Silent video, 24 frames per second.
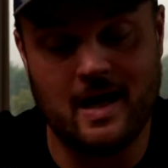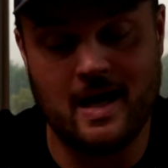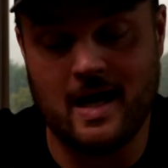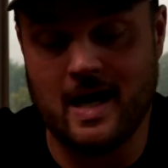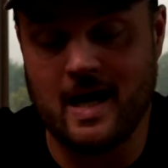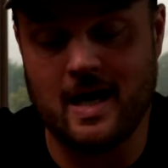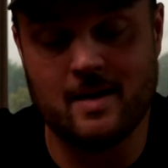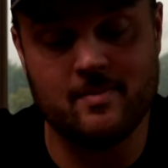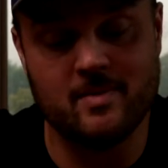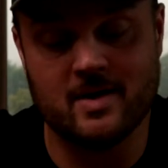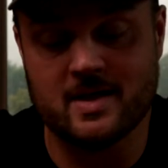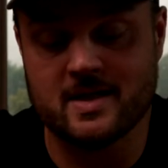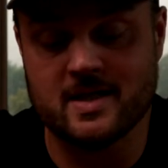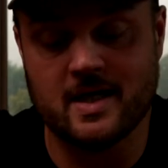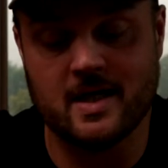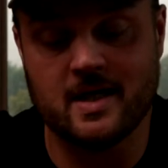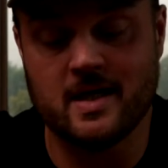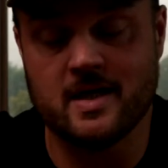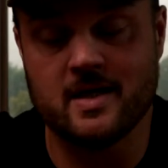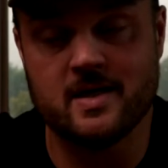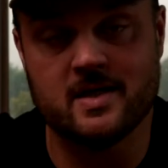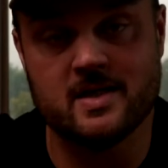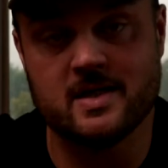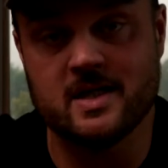I'm
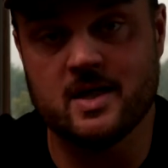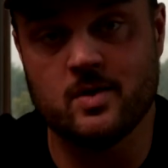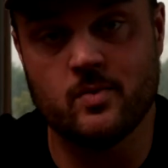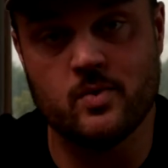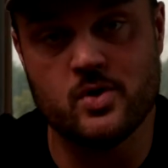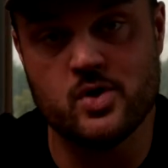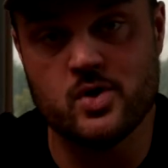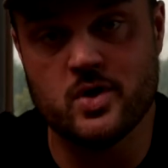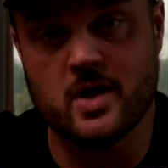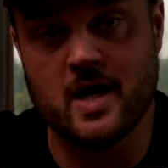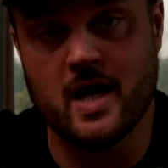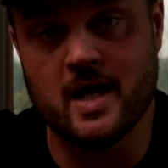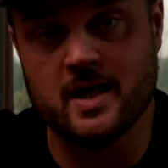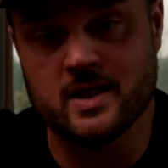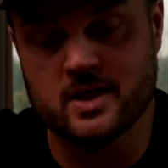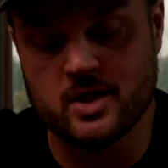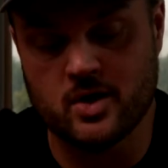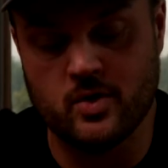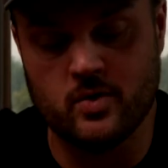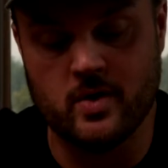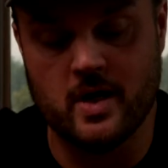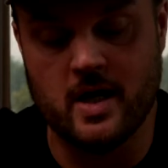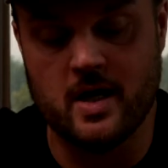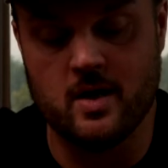excited to see what you guys
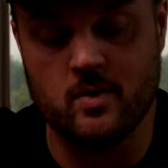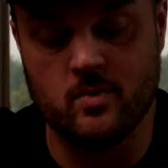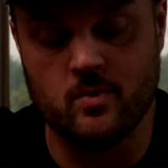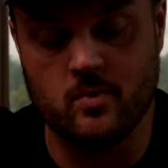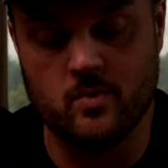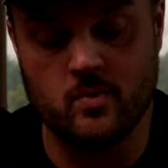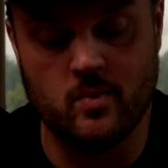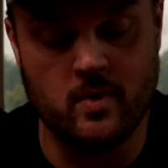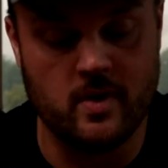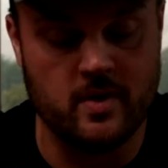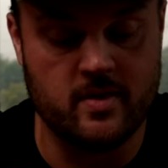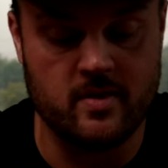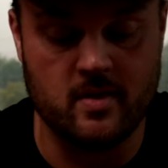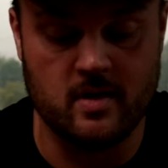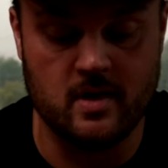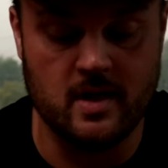create with